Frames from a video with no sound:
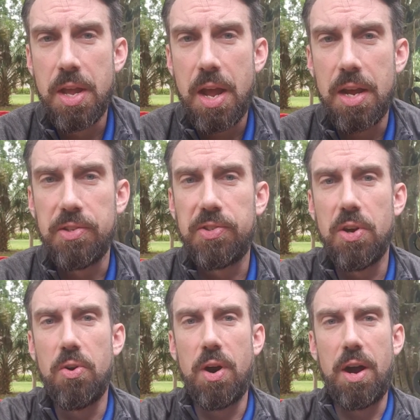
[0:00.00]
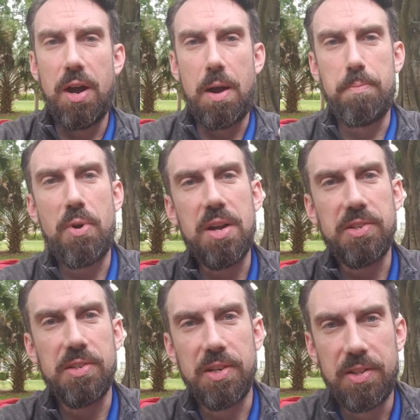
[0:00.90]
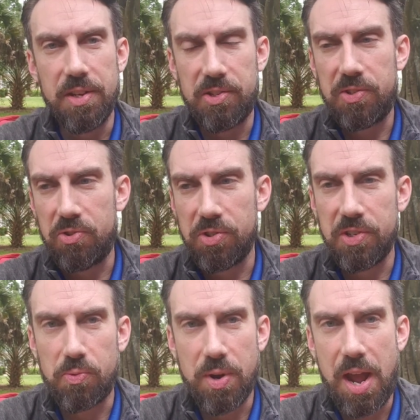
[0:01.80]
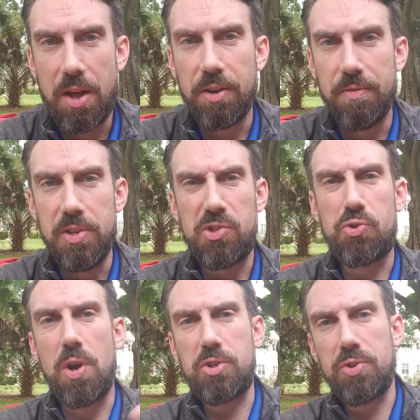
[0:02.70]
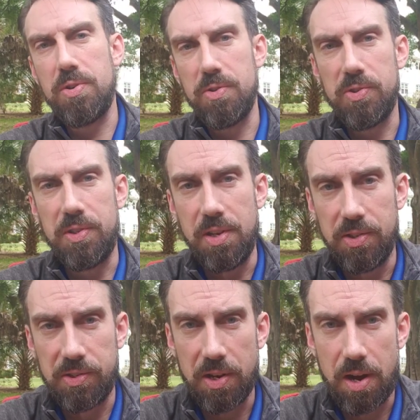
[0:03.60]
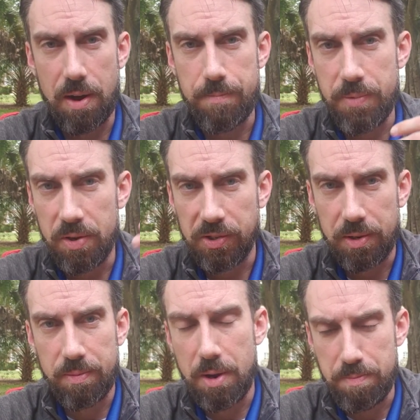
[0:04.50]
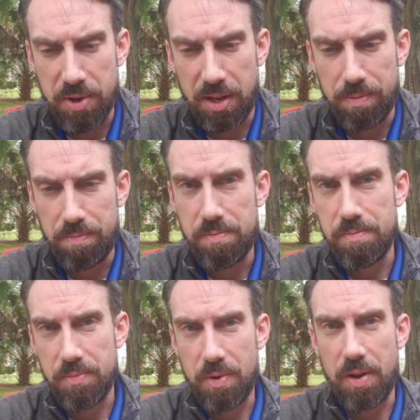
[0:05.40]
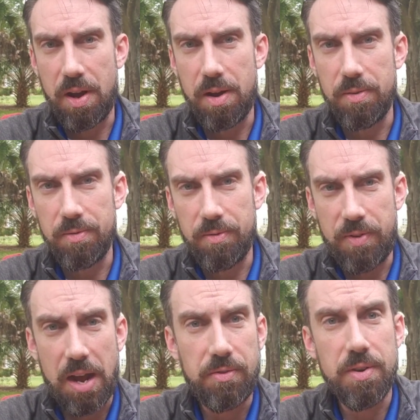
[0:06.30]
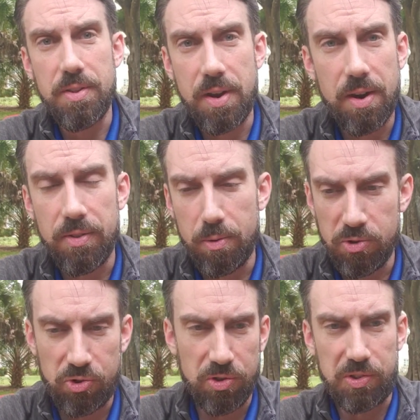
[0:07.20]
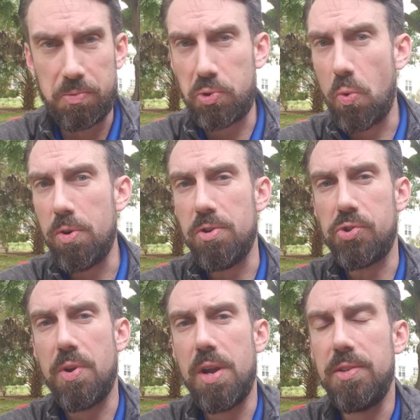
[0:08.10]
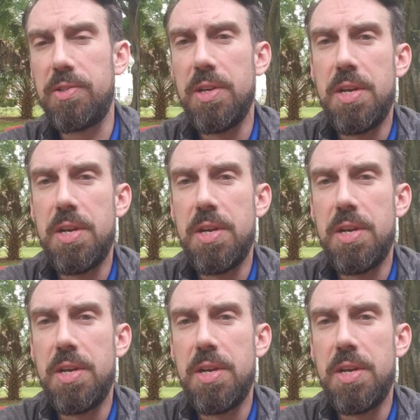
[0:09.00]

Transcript: And so I'm processing this reality of these structures. There's a big factory there that was just torn to shreds.